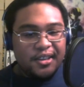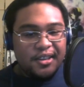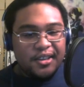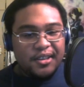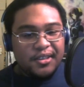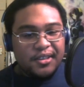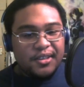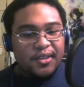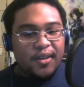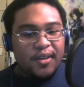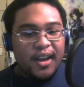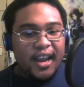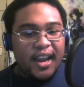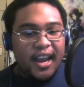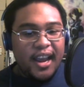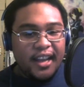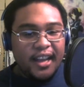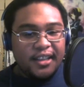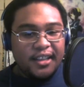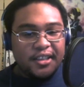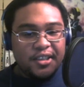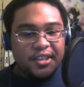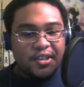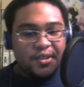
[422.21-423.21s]
So I
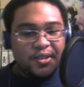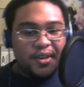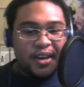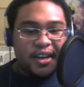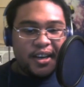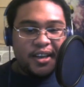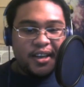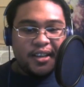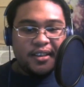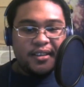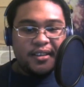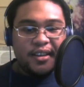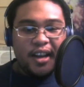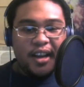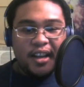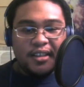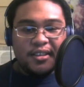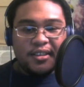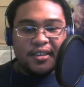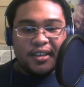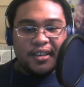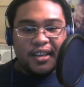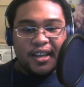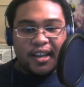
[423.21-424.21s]
had to trick
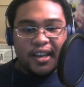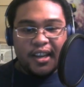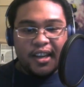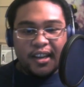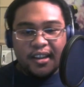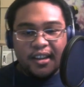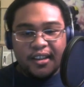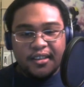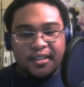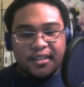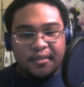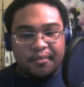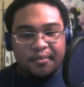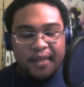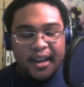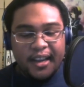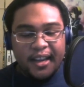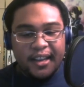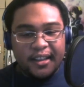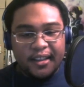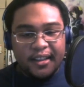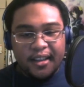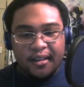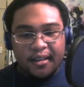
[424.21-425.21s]
Natsuki into
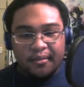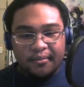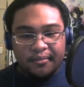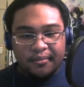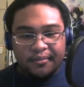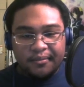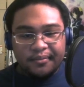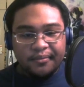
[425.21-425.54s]
making them.